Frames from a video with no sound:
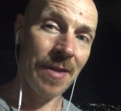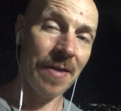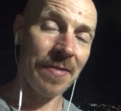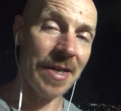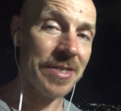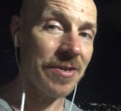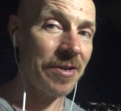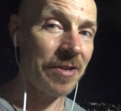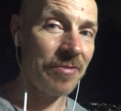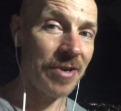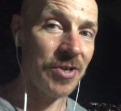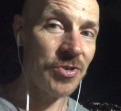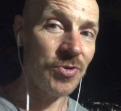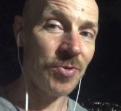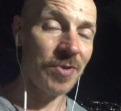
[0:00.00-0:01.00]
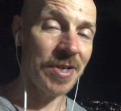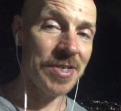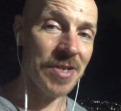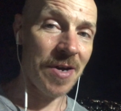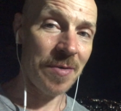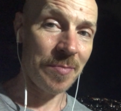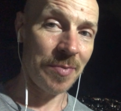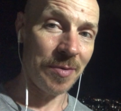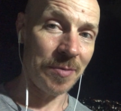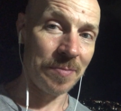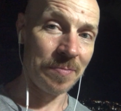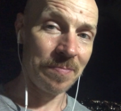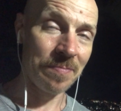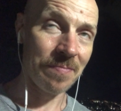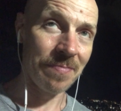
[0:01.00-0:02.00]
That's only a very short example.
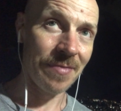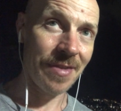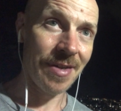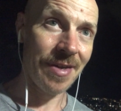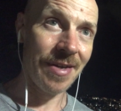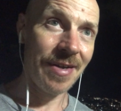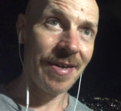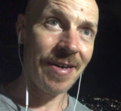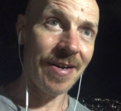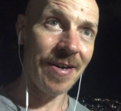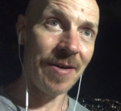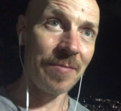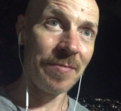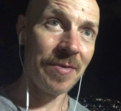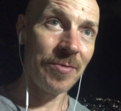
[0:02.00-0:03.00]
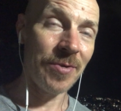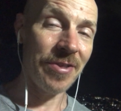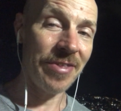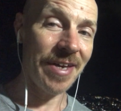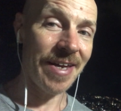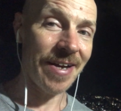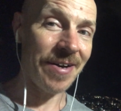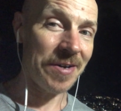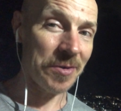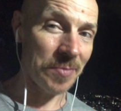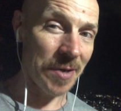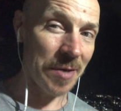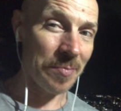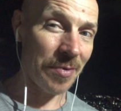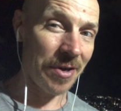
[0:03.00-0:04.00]
If we think hard, we
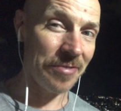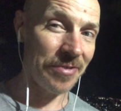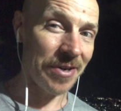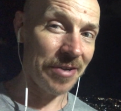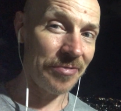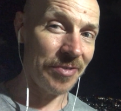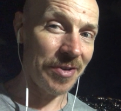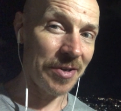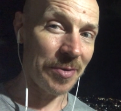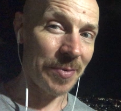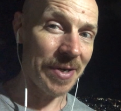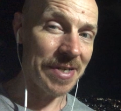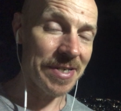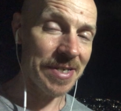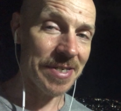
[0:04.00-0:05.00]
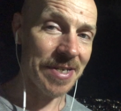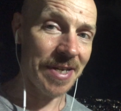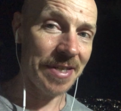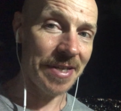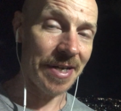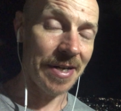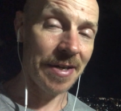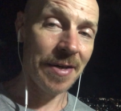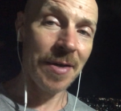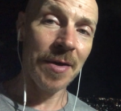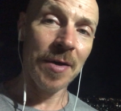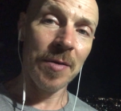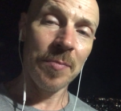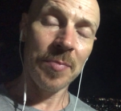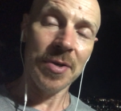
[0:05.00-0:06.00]
can probably find a few other ways to say that,
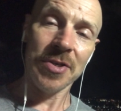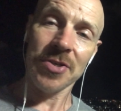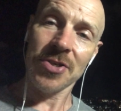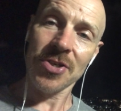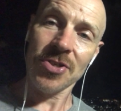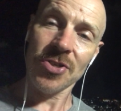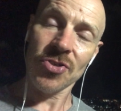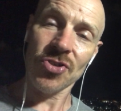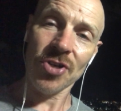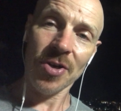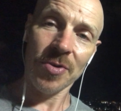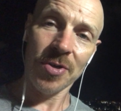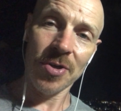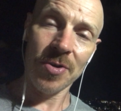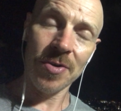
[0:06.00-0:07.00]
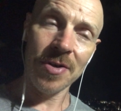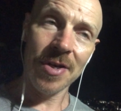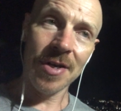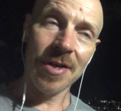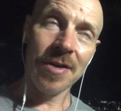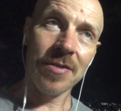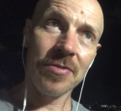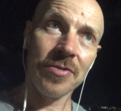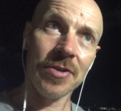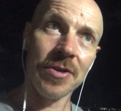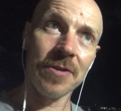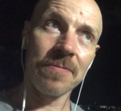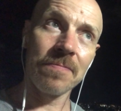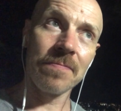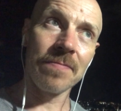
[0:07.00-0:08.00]
but it's just to show you that
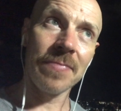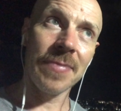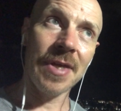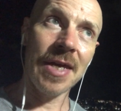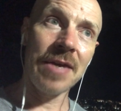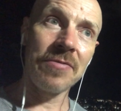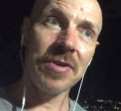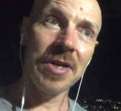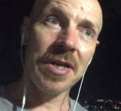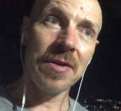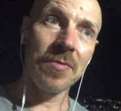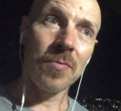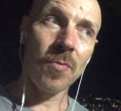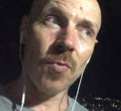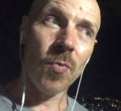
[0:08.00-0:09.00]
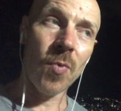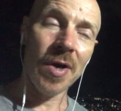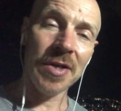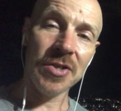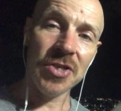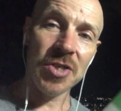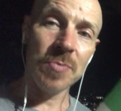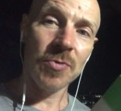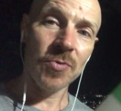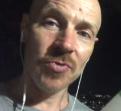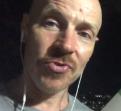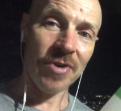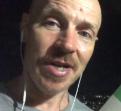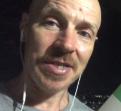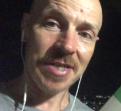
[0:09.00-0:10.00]
even in one small
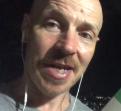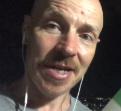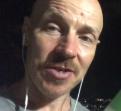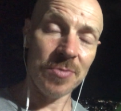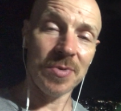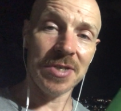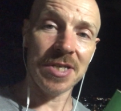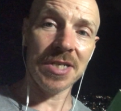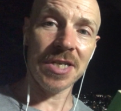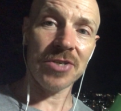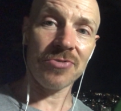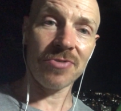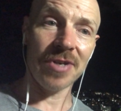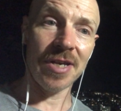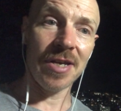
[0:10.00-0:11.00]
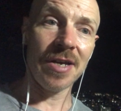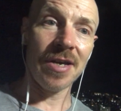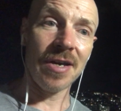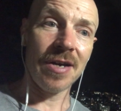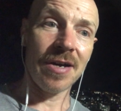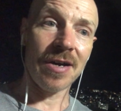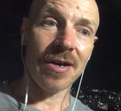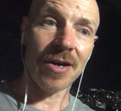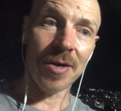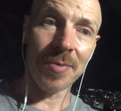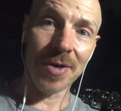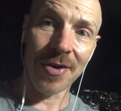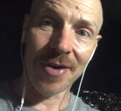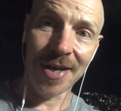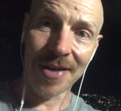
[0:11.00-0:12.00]
transaction, which is literally, I would
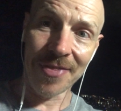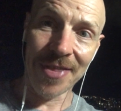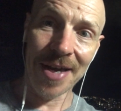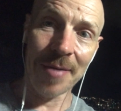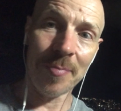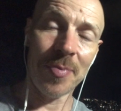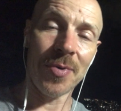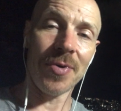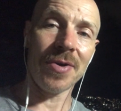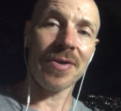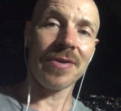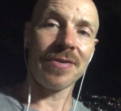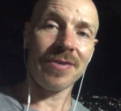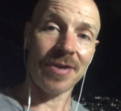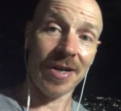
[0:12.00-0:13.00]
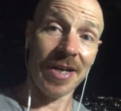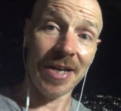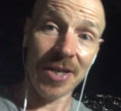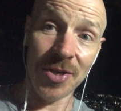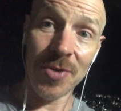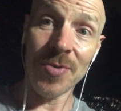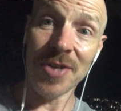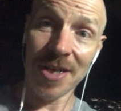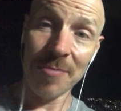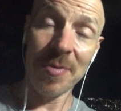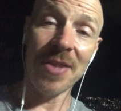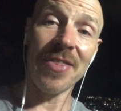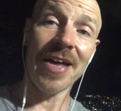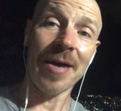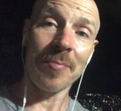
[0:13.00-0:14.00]
like that book, I'd like you to give me
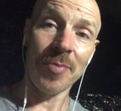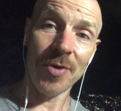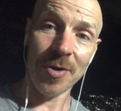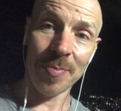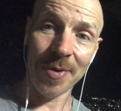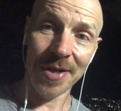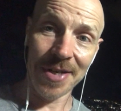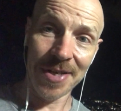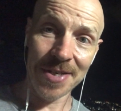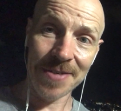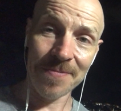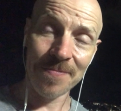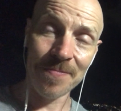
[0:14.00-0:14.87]
that book, please,